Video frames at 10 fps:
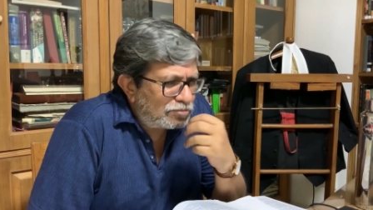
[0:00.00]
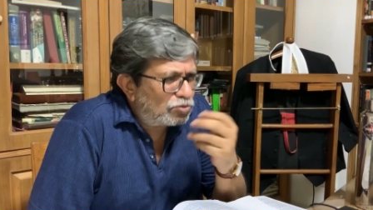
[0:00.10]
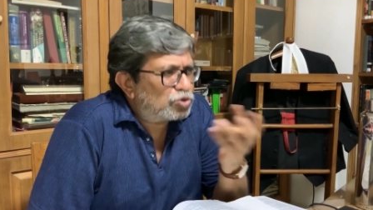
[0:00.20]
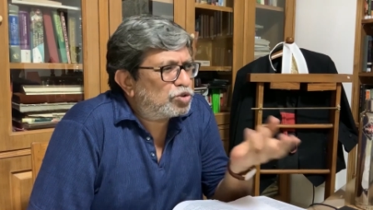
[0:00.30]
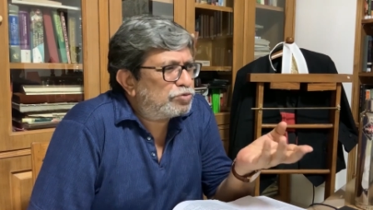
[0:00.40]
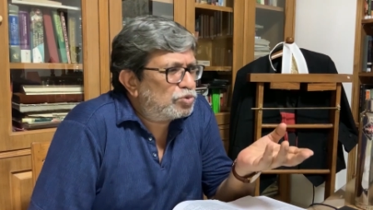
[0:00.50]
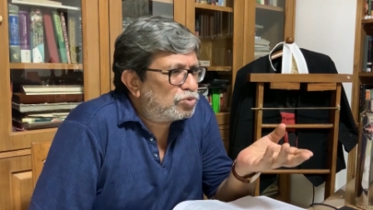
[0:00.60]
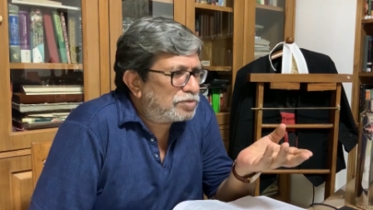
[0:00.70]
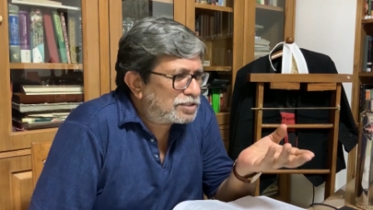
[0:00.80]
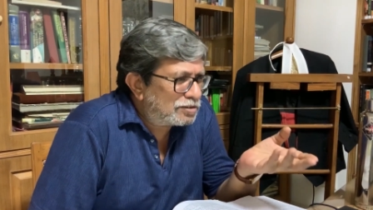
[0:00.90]
Most of you
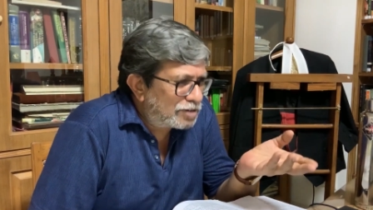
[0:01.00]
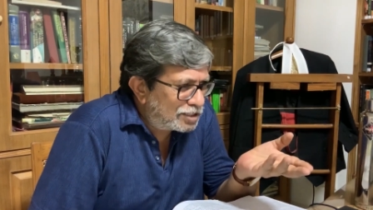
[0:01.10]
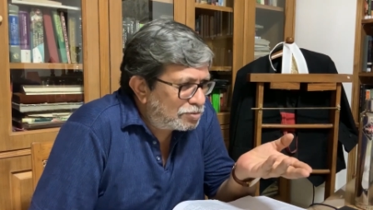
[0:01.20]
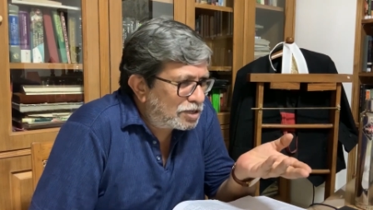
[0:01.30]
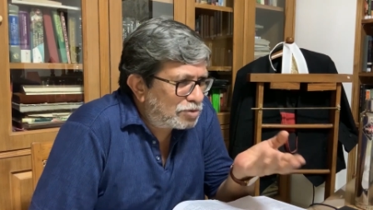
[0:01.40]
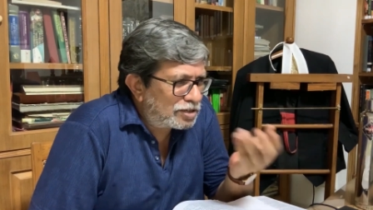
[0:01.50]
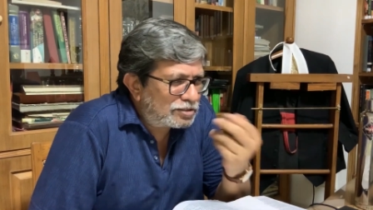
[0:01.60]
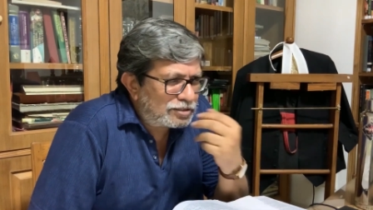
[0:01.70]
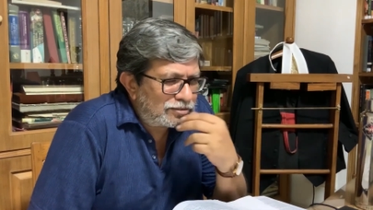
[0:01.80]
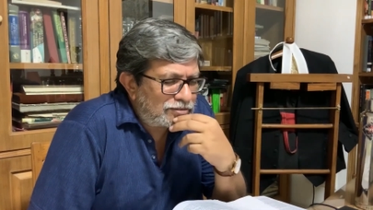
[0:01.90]
must have read the
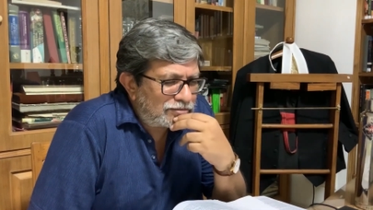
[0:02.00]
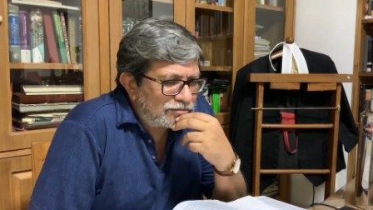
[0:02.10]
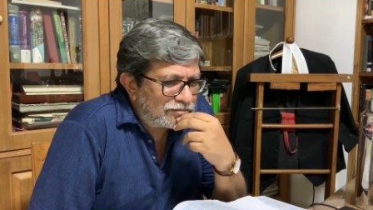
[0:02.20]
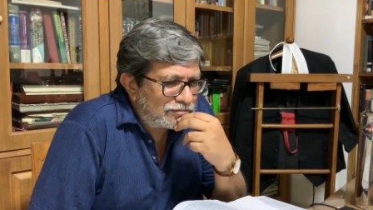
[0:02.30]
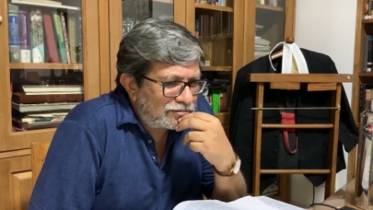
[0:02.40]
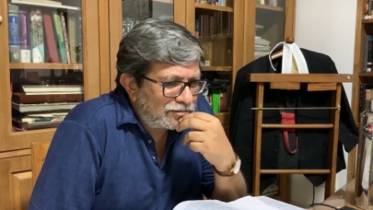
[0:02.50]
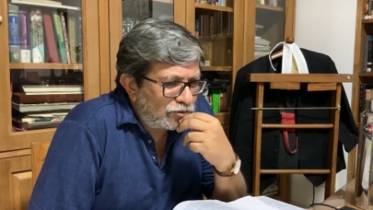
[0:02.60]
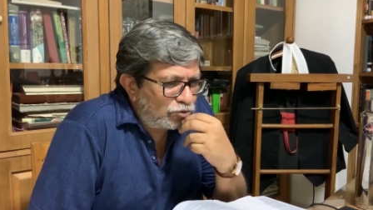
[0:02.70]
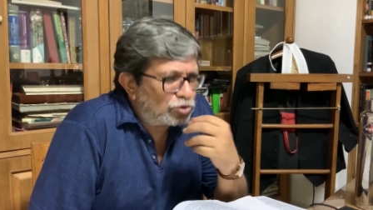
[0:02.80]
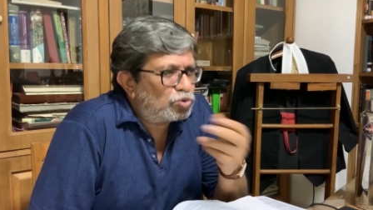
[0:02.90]
Mahabharata.
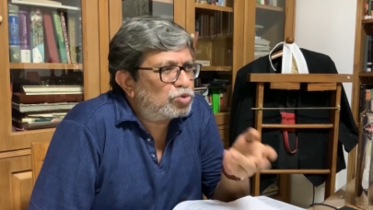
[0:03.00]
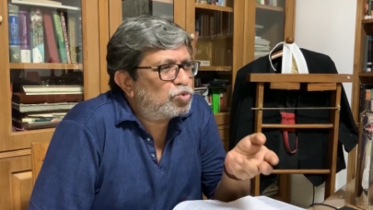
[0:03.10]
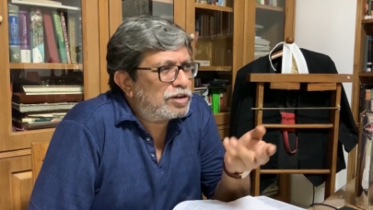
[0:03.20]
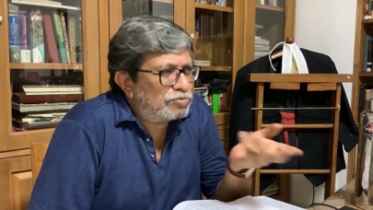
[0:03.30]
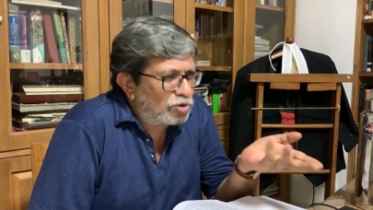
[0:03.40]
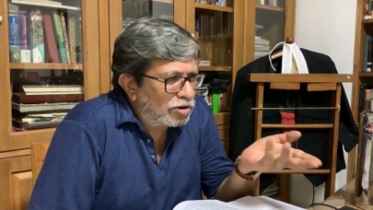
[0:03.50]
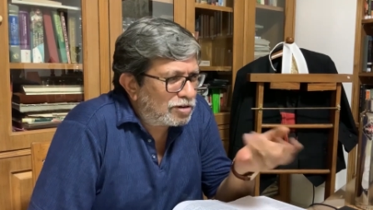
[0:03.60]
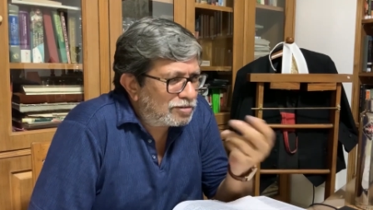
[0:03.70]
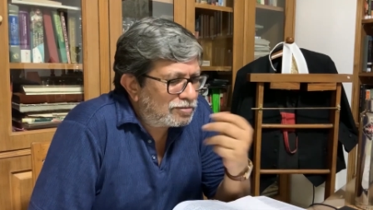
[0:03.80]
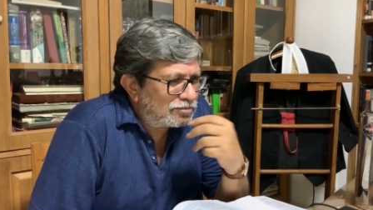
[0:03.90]
For those who have
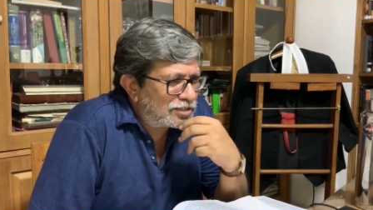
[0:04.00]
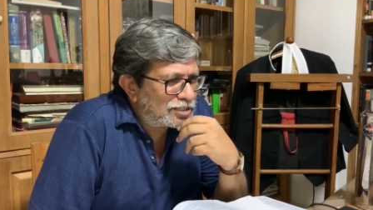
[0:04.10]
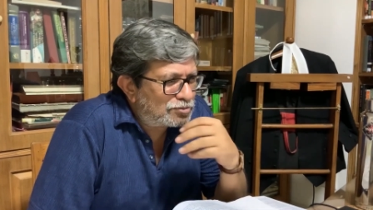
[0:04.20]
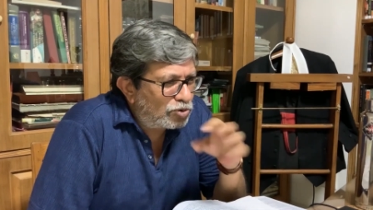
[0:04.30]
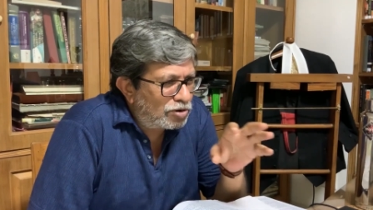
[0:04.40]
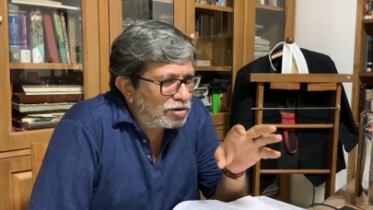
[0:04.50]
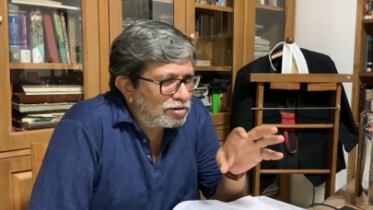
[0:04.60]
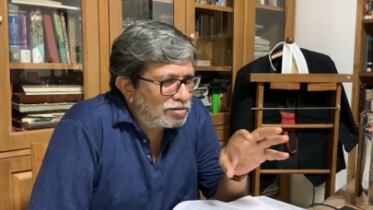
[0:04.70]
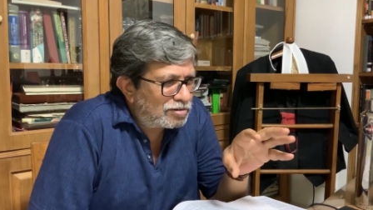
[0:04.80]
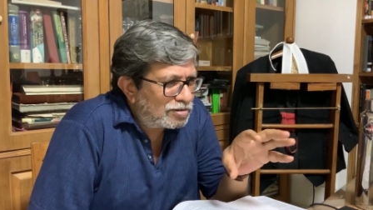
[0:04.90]
not, there's a small
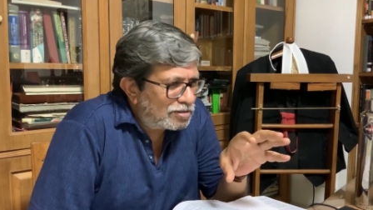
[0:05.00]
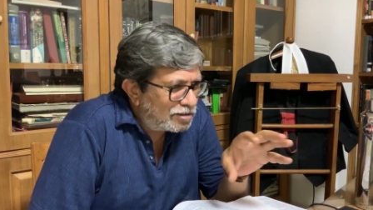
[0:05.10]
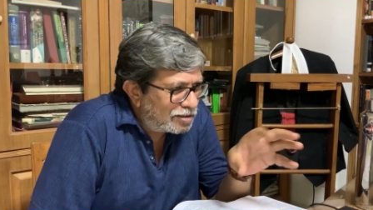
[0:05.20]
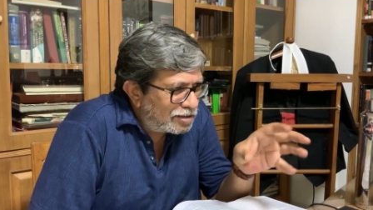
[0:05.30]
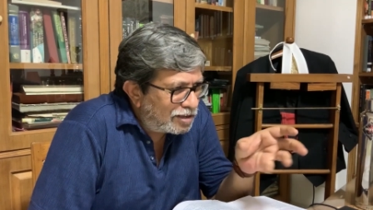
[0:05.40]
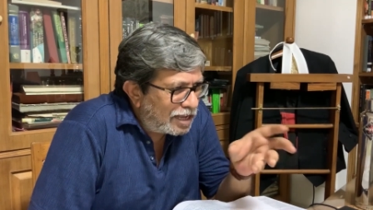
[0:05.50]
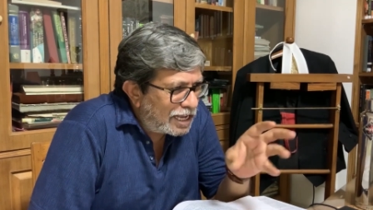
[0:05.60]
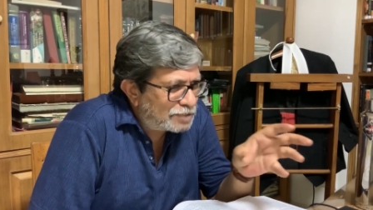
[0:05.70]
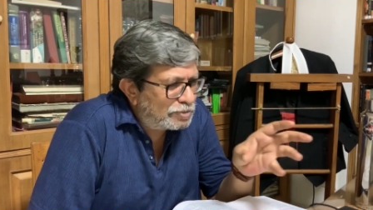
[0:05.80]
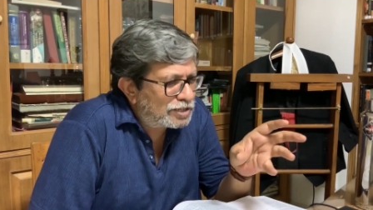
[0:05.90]

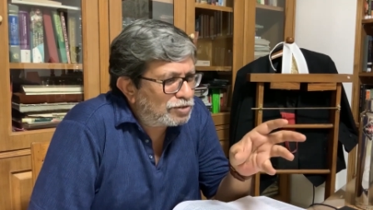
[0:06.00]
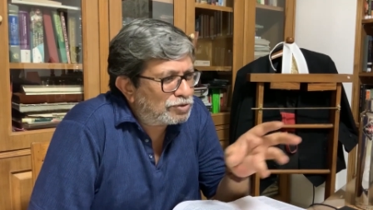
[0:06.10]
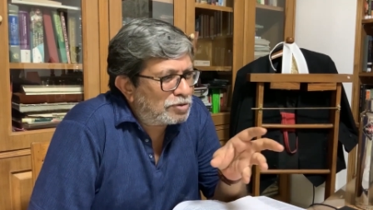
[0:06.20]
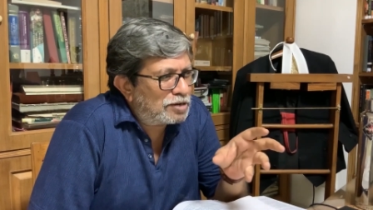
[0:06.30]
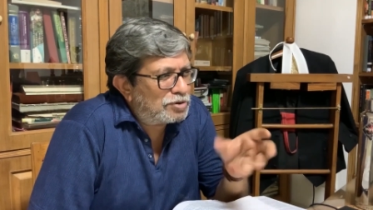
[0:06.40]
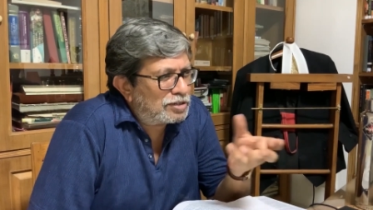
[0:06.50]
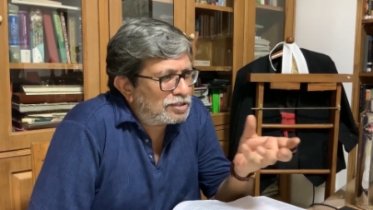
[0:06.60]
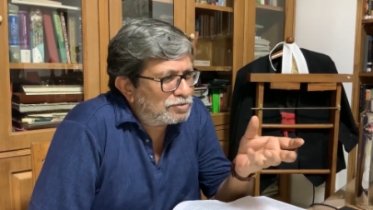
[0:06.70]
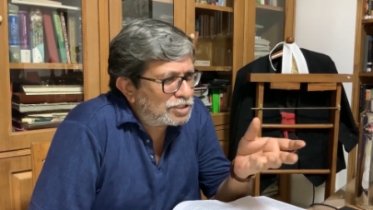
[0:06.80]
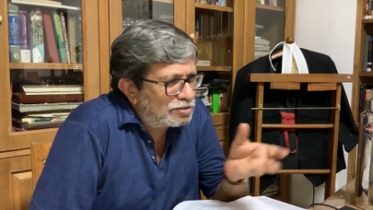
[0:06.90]
aspect of the
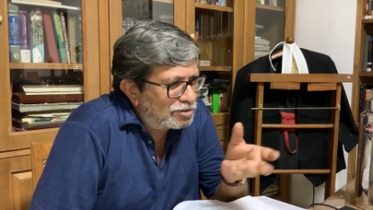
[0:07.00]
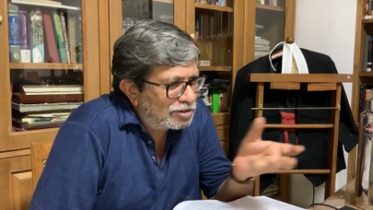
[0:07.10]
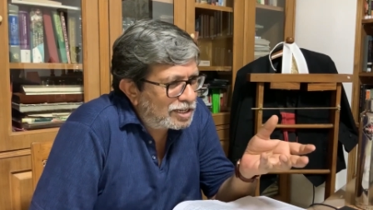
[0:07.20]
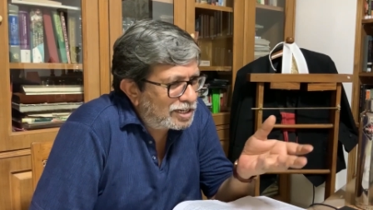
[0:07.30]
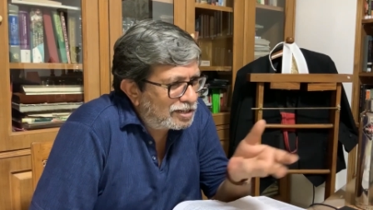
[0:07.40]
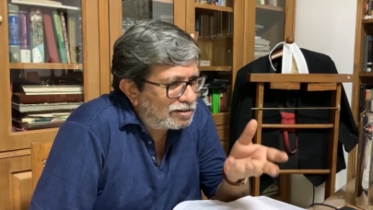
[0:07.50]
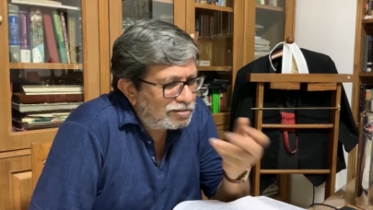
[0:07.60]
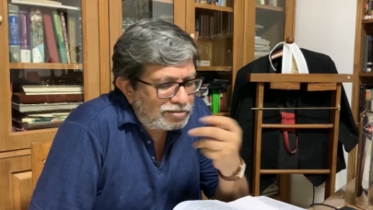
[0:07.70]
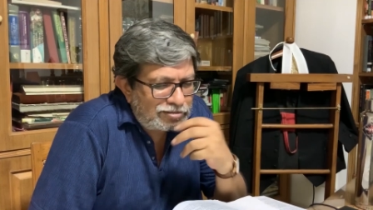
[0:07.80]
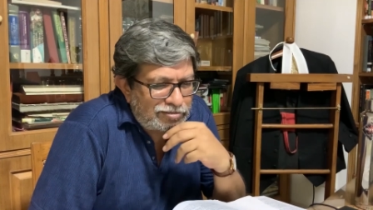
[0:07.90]
Mahabharata which I will try and
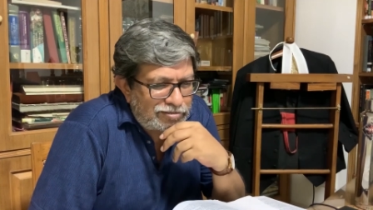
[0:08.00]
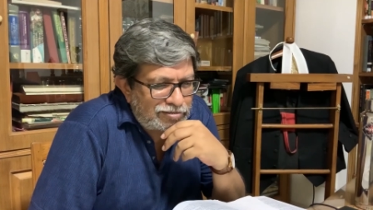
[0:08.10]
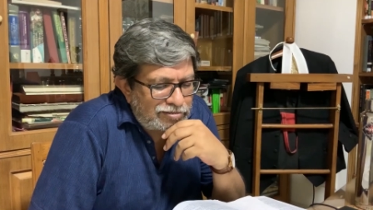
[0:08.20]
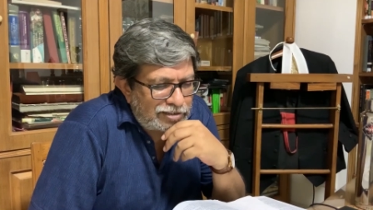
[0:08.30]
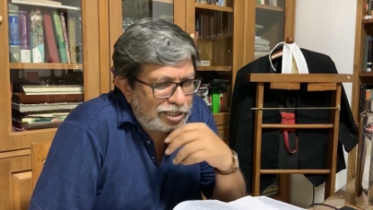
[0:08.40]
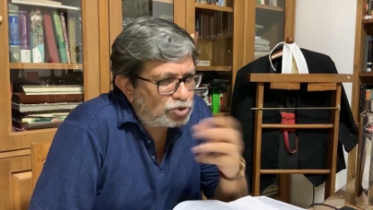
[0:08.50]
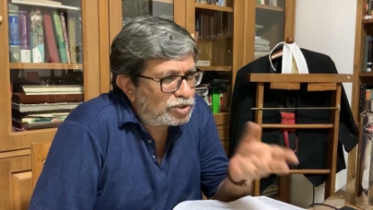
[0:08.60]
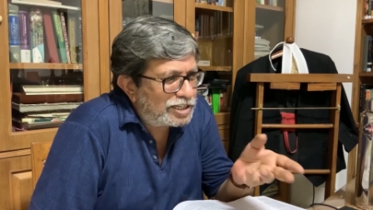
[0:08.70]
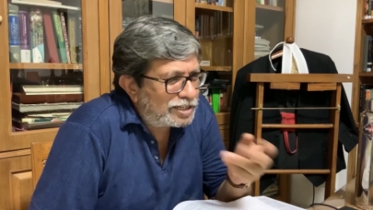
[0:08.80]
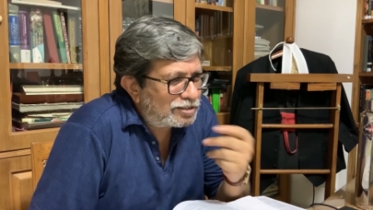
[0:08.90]

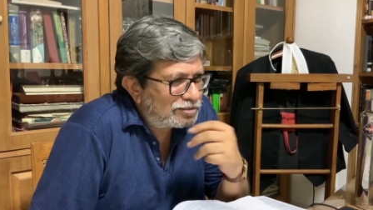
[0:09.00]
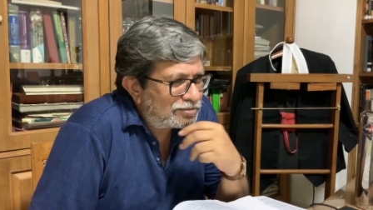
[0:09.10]
elucidate.